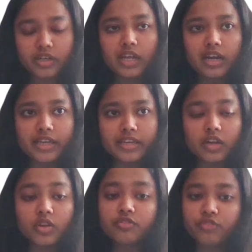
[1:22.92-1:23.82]
Like
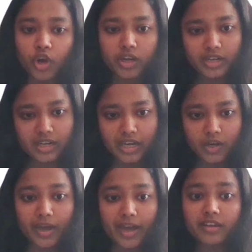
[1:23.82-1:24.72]
you fall in
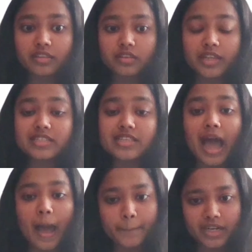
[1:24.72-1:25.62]
love, and there is
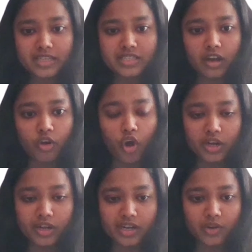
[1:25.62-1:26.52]
happiness
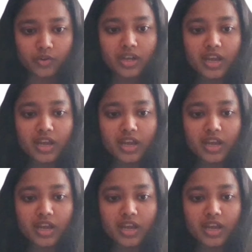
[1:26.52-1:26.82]
all around,